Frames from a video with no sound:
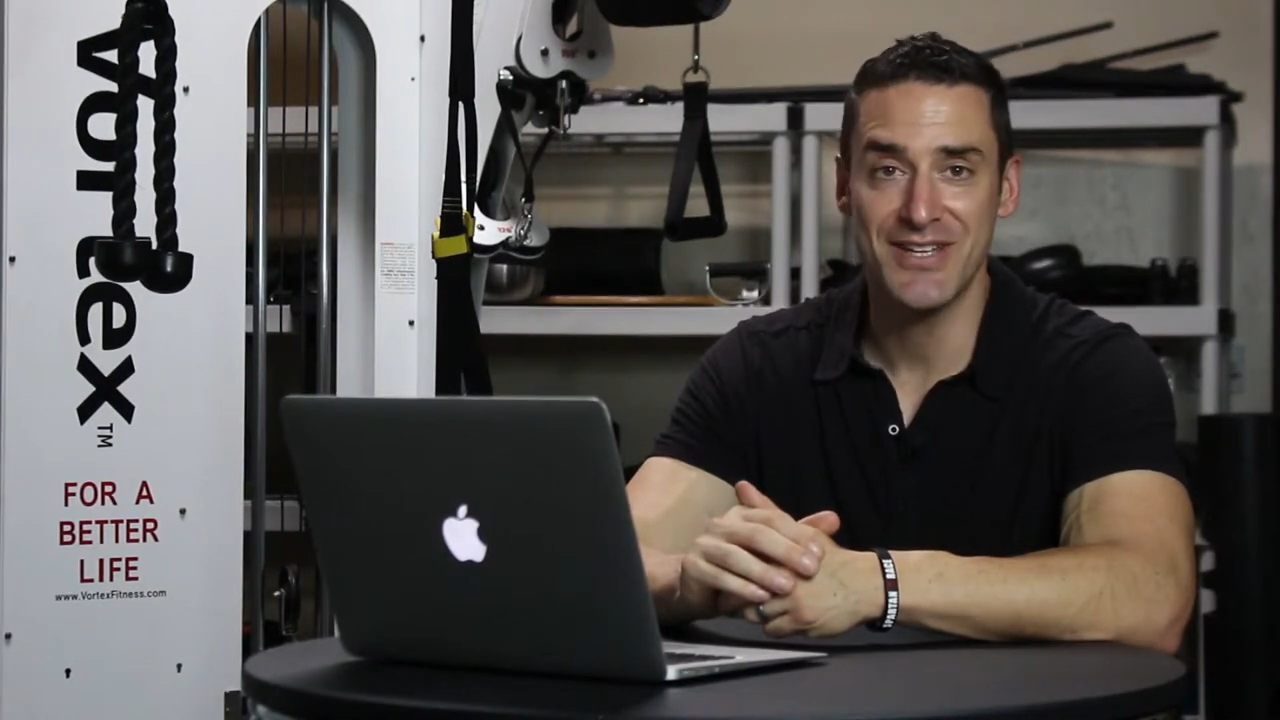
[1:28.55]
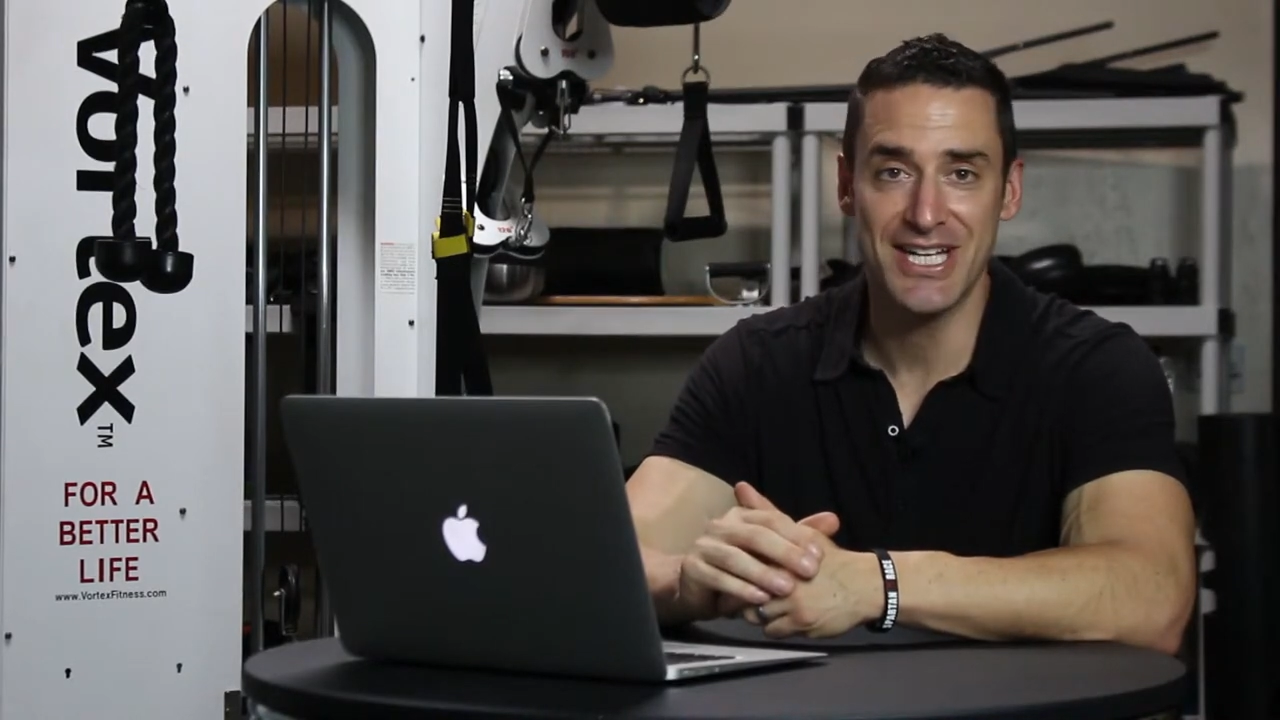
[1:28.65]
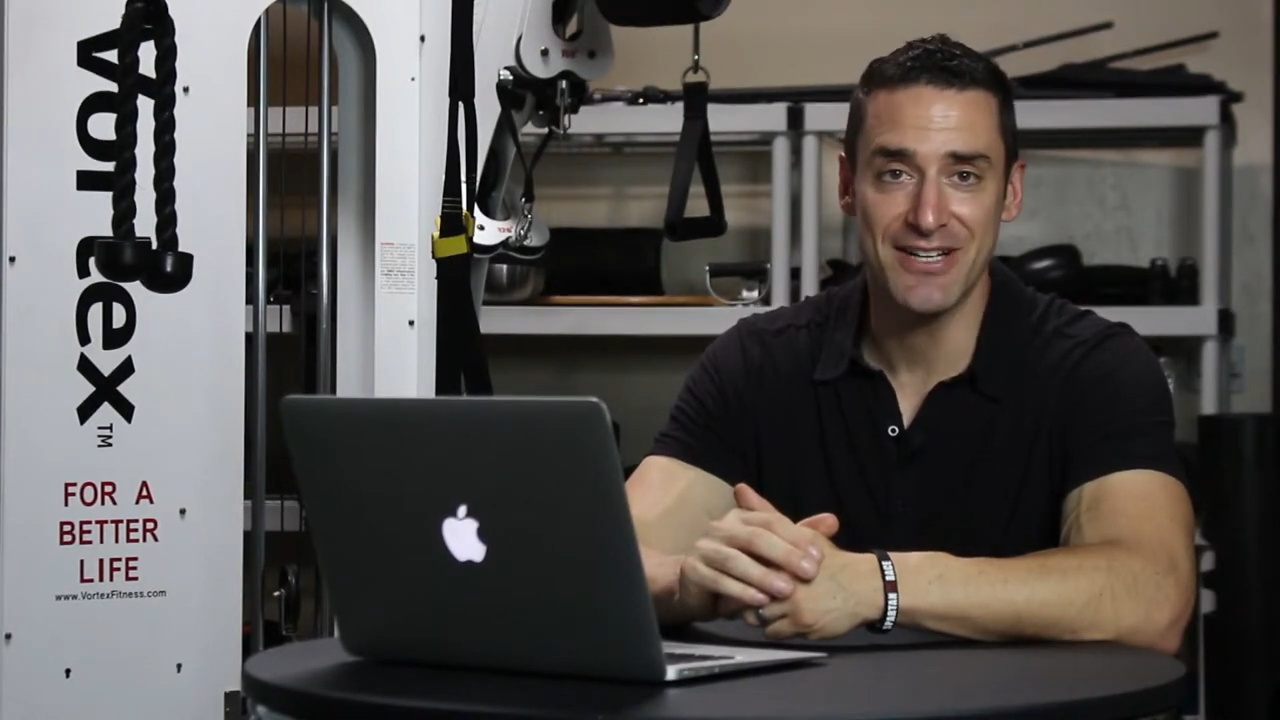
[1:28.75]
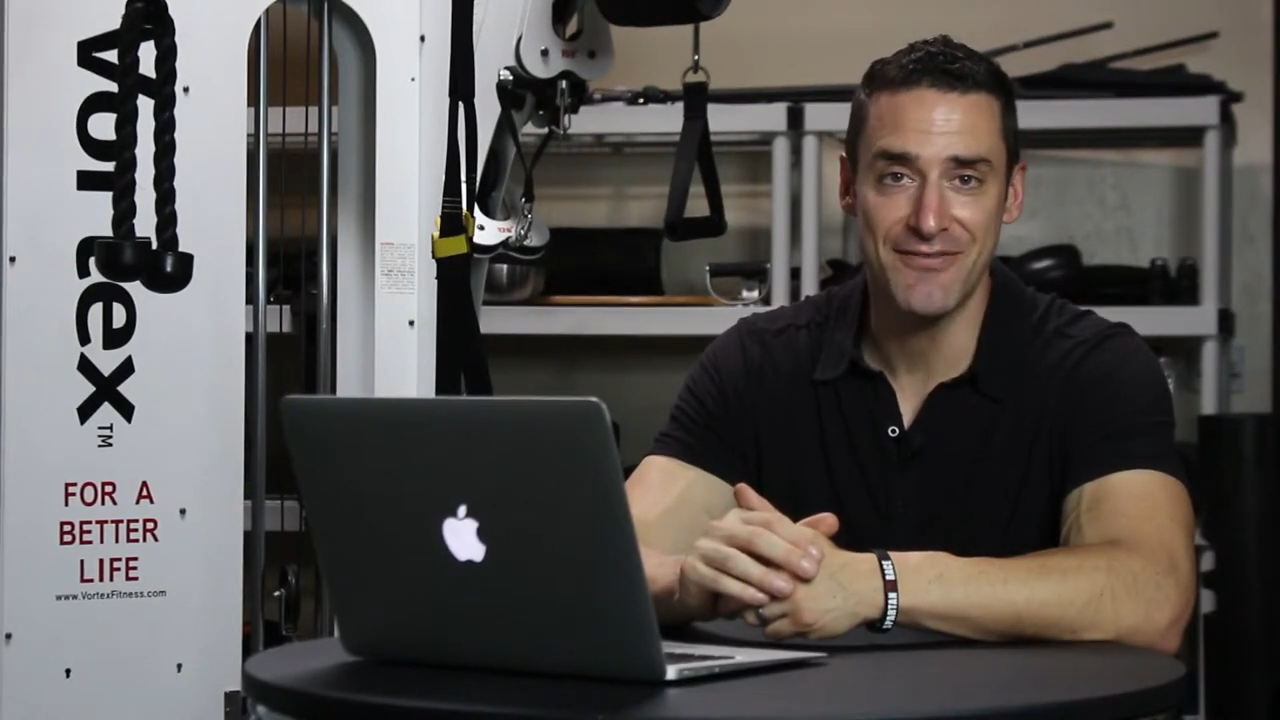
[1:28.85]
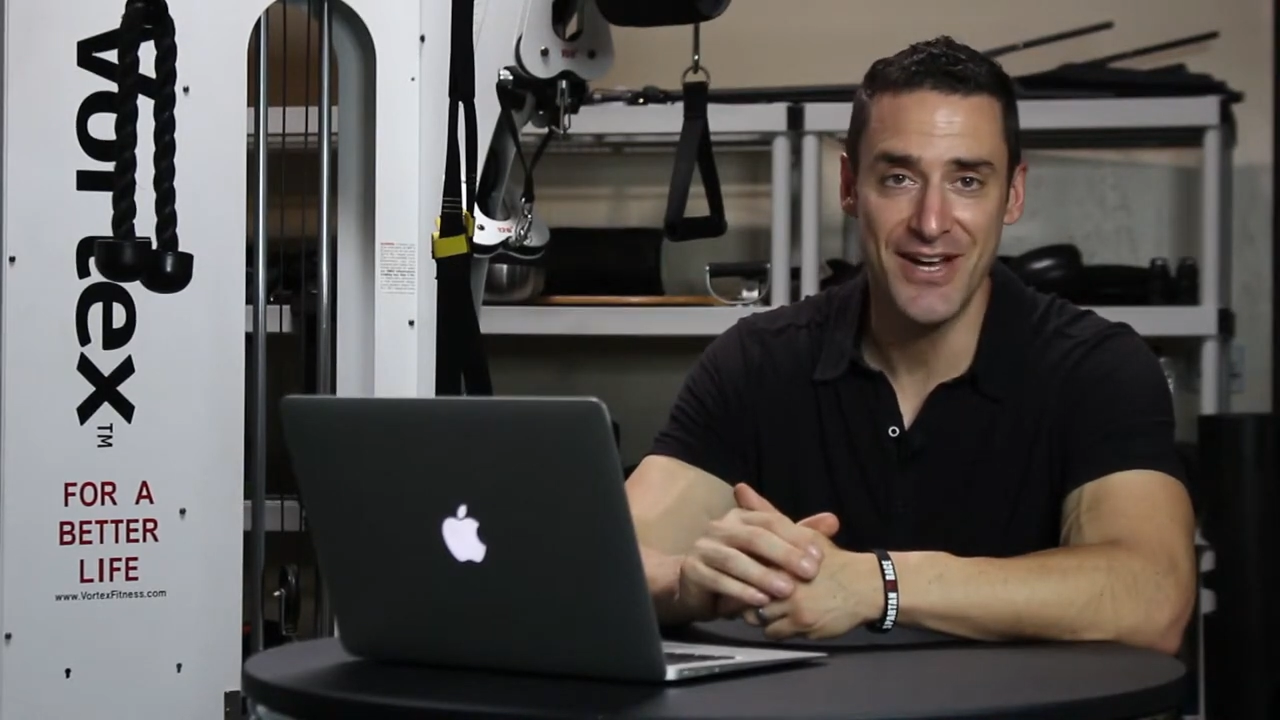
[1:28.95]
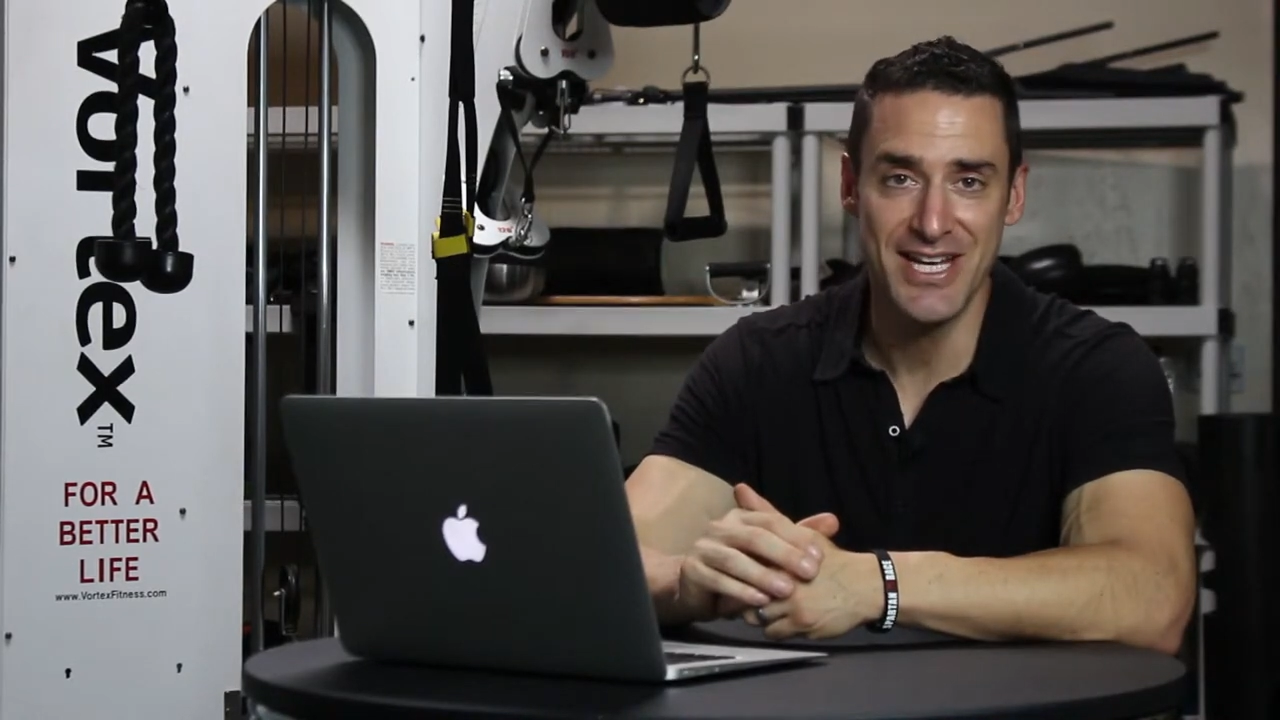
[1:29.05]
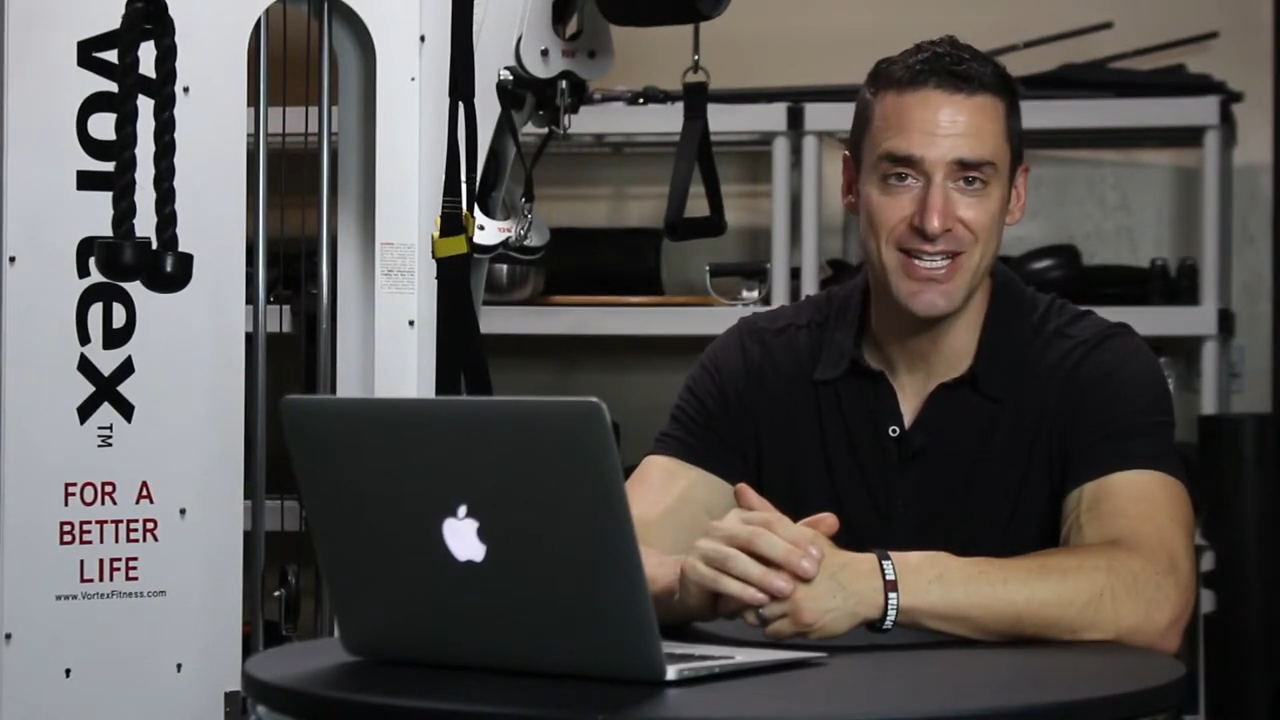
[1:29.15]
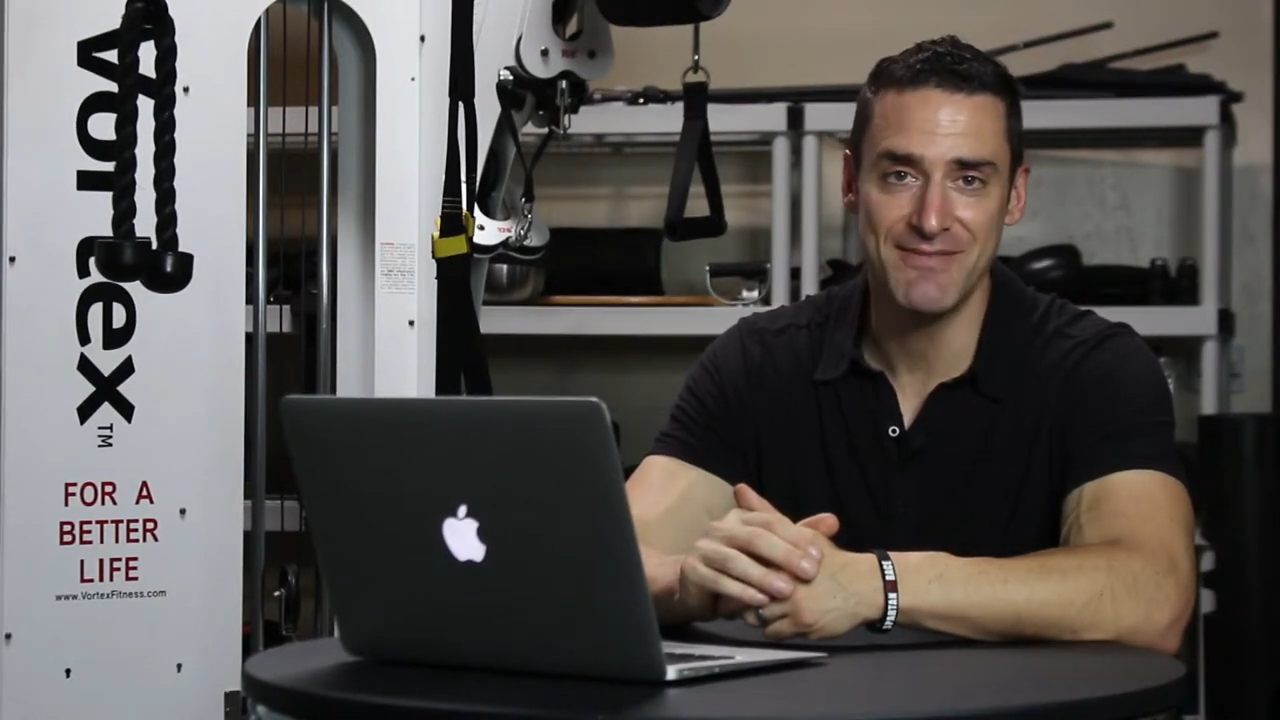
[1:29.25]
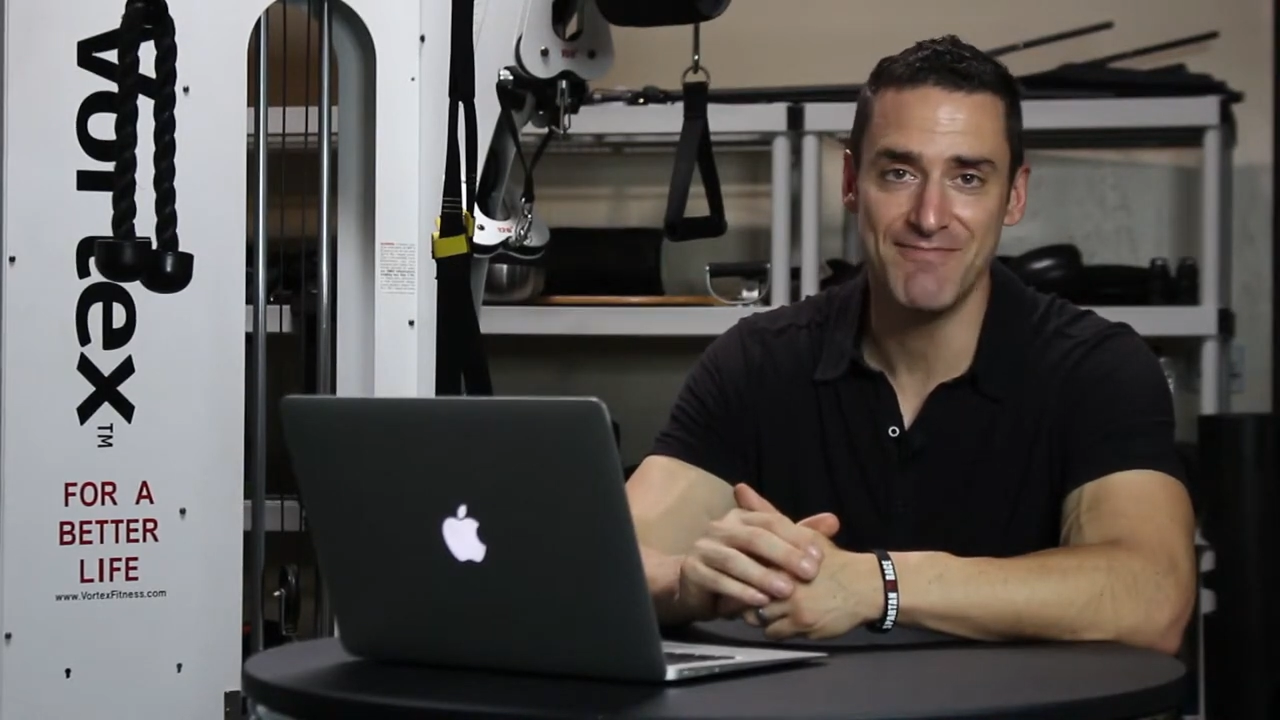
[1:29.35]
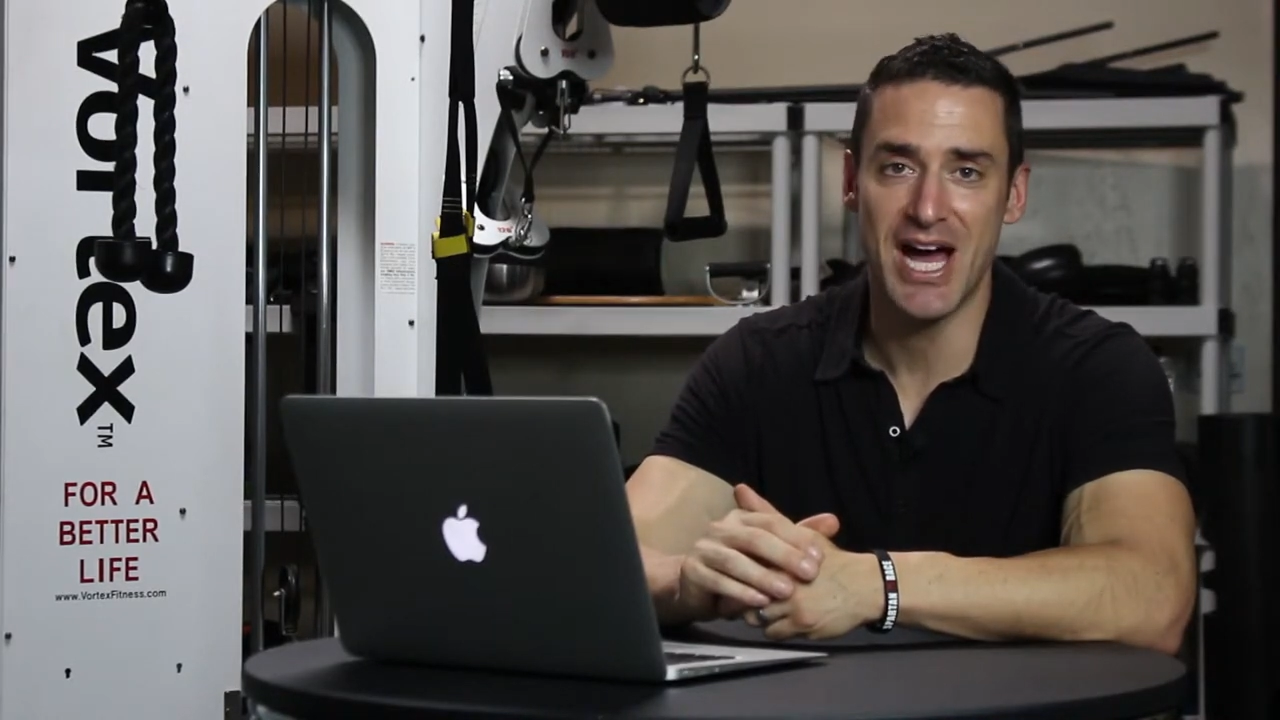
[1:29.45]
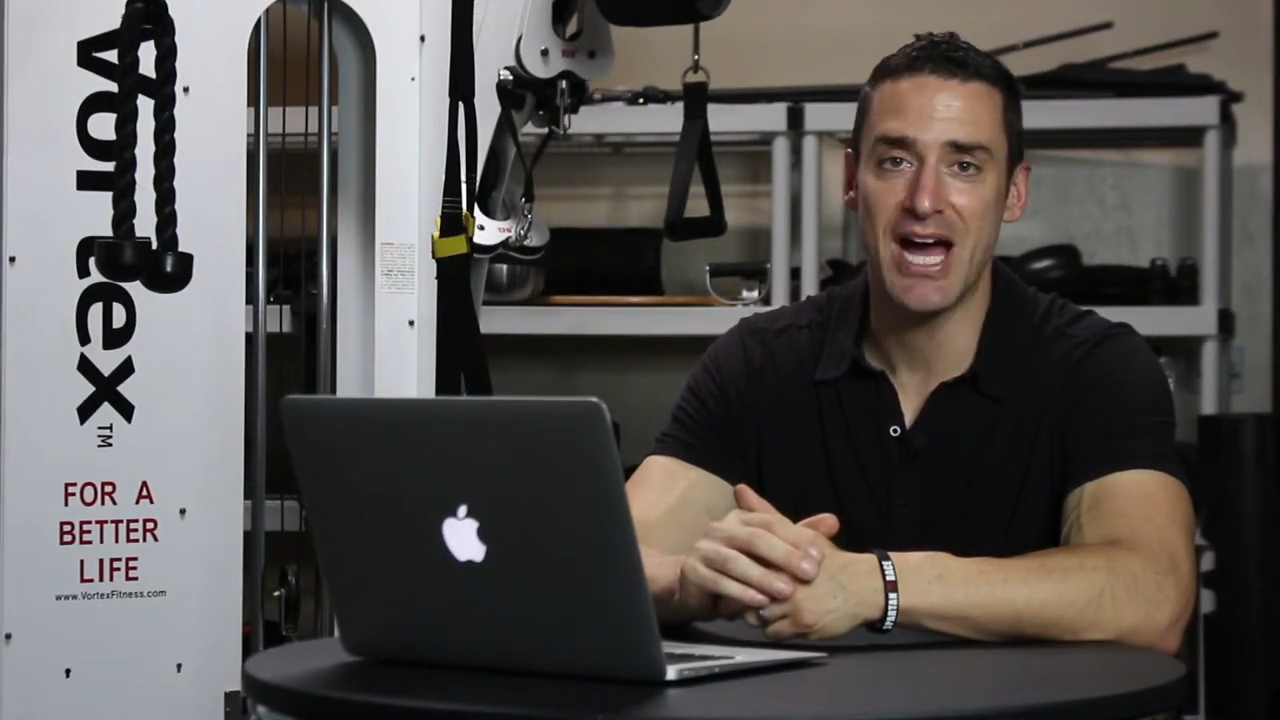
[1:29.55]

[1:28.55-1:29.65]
getting offended,